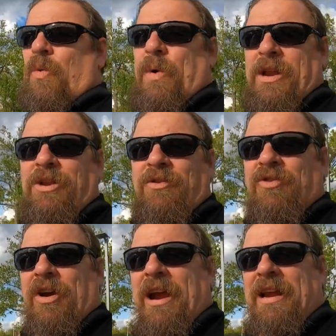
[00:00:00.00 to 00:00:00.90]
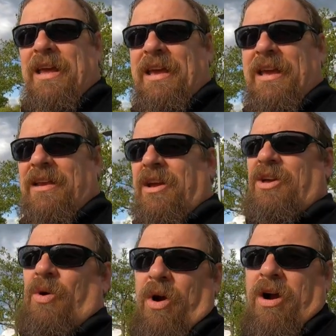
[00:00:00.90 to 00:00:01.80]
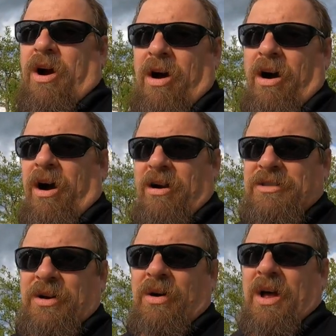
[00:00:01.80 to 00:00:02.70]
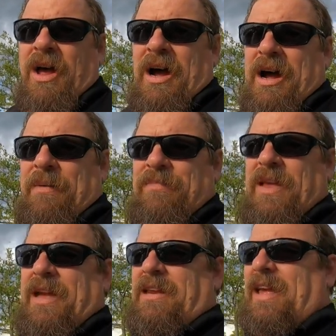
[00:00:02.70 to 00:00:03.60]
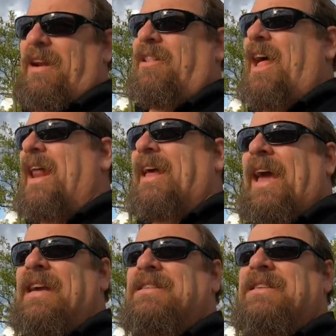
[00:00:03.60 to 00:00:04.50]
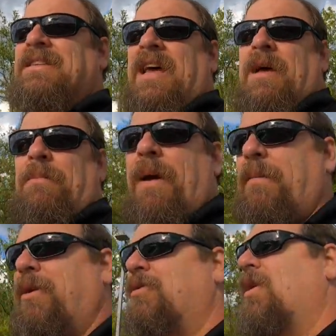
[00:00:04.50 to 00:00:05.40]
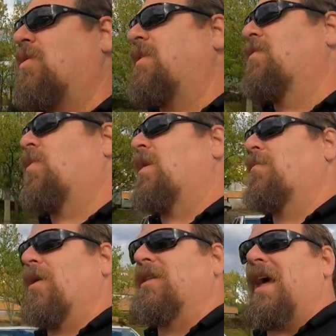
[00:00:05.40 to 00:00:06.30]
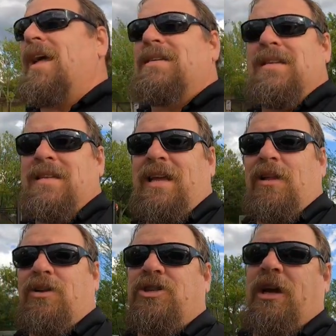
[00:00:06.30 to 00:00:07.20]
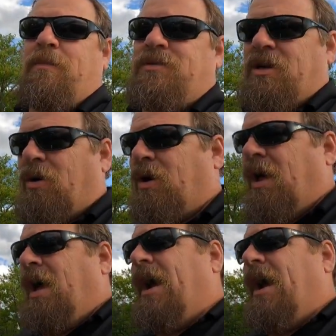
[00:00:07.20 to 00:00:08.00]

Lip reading: when you trade in your car. So in a lot of cases, maybe you don't even want to bring that to the dealership. So